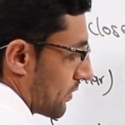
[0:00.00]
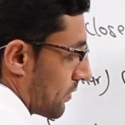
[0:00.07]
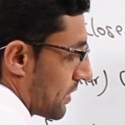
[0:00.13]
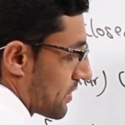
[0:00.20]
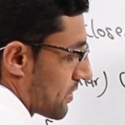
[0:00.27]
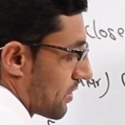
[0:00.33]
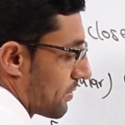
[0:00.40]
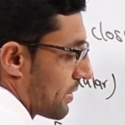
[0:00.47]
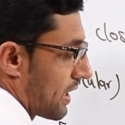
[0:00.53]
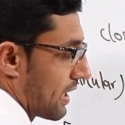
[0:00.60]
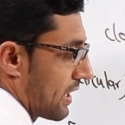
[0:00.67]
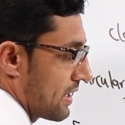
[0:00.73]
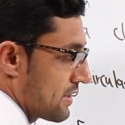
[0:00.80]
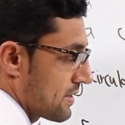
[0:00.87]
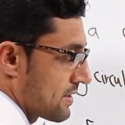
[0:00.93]
we show by
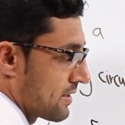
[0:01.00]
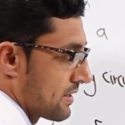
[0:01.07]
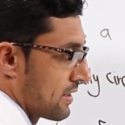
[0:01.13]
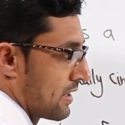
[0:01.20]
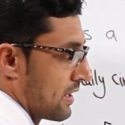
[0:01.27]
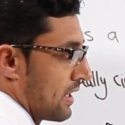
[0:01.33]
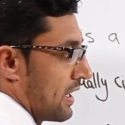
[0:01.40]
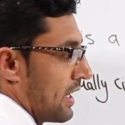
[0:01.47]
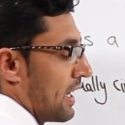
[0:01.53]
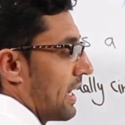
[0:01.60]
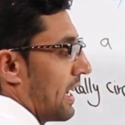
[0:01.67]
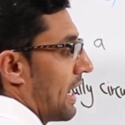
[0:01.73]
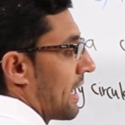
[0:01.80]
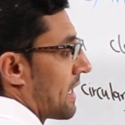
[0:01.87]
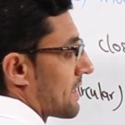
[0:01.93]
S.
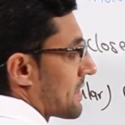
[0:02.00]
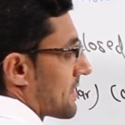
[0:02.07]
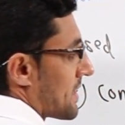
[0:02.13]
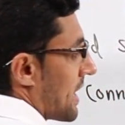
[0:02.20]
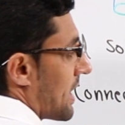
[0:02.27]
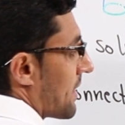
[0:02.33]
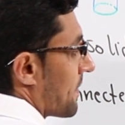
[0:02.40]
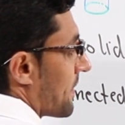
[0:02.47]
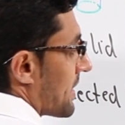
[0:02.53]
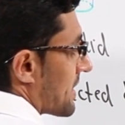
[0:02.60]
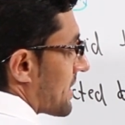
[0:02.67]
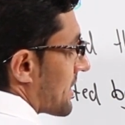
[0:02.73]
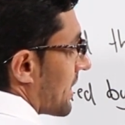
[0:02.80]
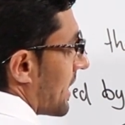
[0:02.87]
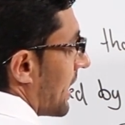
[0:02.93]
And
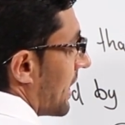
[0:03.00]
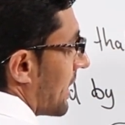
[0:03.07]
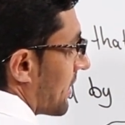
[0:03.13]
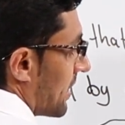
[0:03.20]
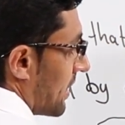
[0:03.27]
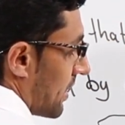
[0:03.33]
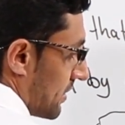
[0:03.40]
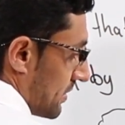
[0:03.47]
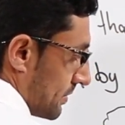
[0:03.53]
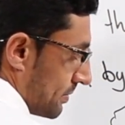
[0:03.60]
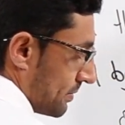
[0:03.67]
surface area